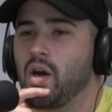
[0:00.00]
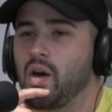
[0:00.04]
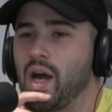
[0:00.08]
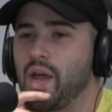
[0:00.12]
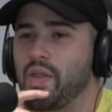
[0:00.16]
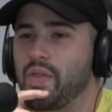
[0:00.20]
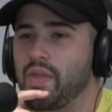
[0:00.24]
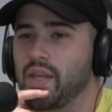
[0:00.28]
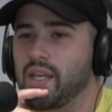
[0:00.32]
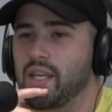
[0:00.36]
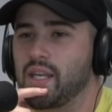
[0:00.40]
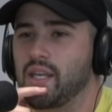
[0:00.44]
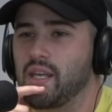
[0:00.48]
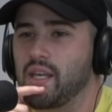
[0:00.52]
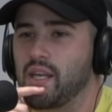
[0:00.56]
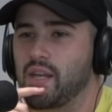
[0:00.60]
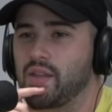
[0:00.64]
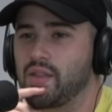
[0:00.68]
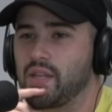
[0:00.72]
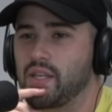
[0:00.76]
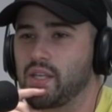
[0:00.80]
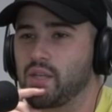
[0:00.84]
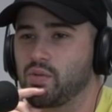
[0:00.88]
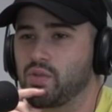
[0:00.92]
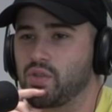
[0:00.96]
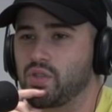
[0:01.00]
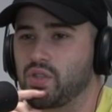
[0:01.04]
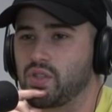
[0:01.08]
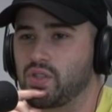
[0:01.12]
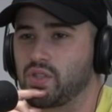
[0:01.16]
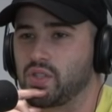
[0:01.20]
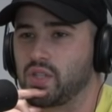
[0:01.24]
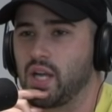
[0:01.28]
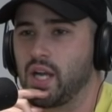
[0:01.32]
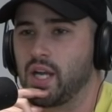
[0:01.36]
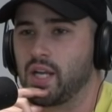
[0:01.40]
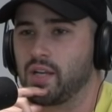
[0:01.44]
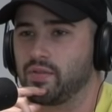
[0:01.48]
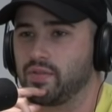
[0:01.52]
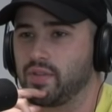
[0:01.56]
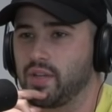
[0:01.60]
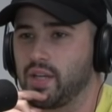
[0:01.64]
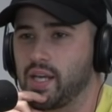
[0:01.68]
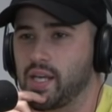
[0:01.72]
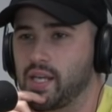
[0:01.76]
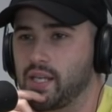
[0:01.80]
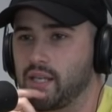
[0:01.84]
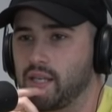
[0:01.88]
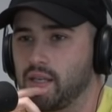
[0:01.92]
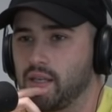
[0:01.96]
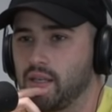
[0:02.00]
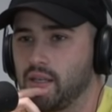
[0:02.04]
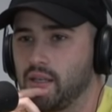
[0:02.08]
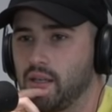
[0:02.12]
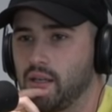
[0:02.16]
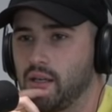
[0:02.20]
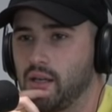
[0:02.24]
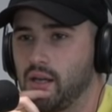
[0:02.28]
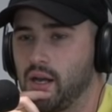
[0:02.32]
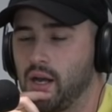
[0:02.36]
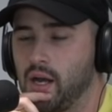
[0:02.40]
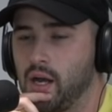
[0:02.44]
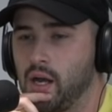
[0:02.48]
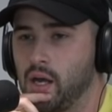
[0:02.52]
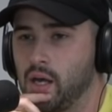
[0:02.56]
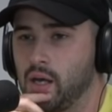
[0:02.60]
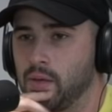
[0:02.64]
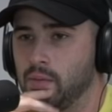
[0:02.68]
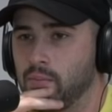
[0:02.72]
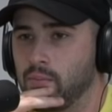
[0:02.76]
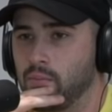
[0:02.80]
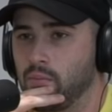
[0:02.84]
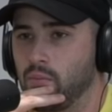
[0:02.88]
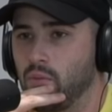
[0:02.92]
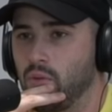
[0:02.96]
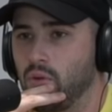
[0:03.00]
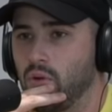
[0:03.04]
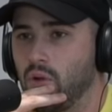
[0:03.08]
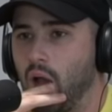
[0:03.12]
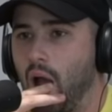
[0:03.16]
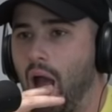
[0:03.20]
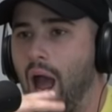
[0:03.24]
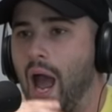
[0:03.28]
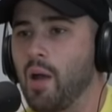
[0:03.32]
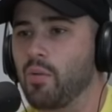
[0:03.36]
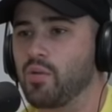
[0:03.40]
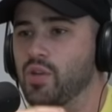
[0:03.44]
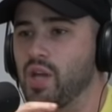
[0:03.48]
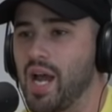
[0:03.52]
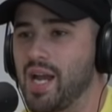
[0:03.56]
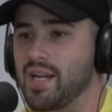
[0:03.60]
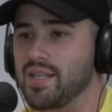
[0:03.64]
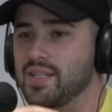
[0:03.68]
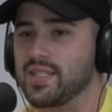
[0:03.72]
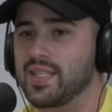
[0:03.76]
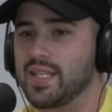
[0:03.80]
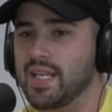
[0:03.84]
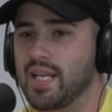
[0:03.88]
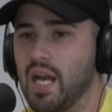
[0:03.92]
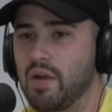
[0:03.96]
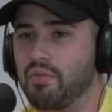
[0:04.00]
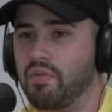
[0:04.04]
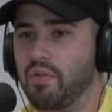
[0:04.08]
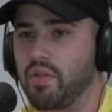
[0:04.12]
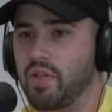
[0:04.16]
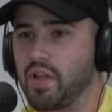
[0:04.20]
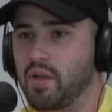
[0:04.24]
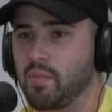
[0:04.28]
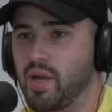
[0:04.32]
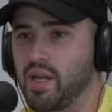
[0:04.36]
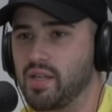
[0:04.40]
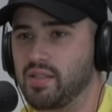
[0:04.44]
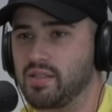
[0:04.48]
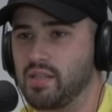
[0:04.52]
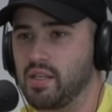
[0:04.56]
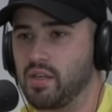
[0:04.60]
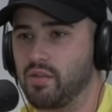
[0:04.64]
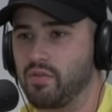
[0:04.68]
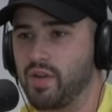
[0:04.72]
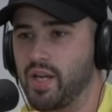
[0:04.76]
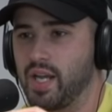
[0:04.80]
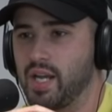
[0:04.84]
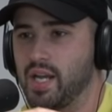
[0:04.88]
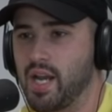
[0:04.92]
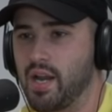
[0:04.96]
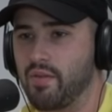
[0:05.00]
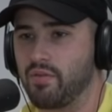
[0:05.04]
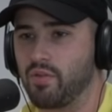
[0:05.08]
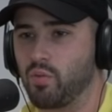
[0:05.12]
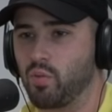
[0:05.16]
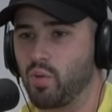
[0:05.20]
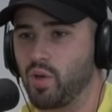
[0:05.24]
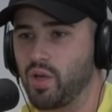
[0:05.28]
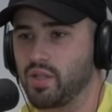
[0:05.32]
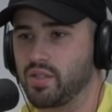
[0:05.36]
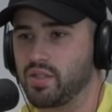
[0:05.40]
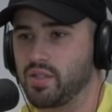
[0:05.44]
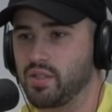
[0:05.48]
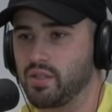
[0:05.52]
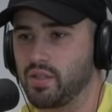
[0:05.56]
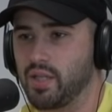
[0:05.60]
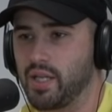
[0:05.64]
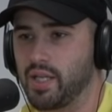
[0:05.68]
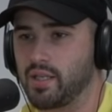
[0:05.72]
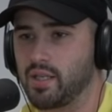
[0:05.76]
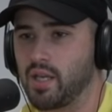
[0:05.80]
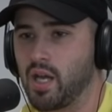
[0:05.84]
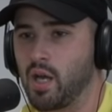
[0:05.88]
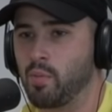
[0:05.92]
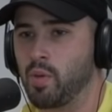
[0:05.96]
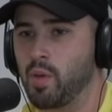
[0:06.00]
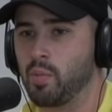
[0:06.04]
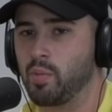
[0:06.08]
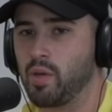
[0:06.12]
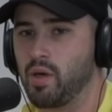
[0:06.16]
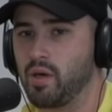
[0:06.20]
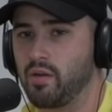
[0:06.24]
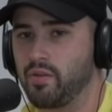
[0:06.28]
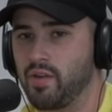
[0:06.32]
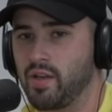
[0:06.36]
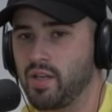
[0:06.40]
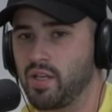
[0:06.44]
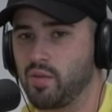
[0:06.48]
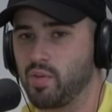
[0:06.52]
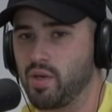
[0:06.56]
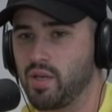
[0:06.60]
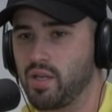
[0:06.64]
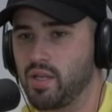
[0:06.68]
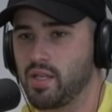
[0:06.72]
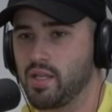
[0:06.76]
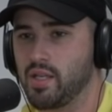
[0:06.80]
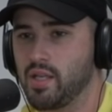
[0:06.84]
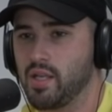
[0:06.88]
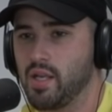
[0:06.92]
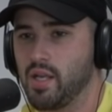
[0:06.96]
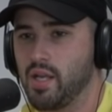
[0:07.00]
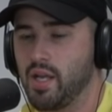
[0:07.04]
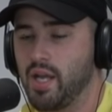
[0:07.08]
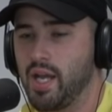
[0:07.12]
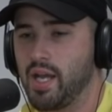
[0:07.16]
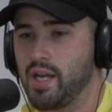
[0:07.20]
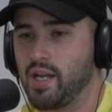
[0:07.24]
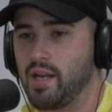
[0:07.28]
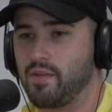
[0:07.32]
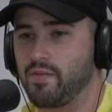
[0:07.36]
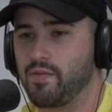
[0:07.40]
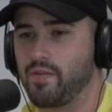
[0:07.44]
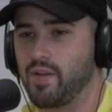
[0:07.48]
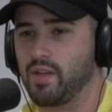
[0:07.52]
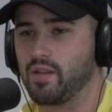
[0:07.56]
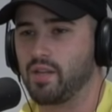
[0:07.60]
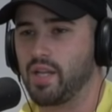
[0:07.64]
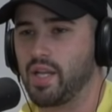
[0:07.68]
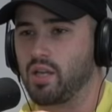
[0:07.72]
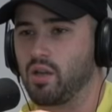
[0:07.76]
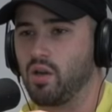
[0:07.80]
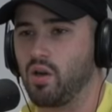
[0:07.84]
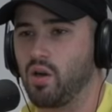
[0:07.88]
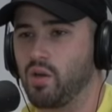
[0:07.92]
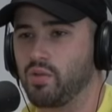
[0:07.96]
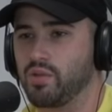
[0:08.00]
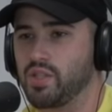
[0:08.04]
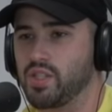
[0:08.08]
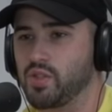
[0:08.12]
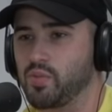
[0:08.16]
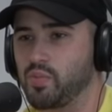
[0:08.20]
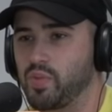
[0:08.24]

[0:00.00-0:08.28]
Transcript: I think it, I think it was just kind of like... Um, I, w I did everything myself, and I never wanted to, like, come up off anybody. And I felt like all these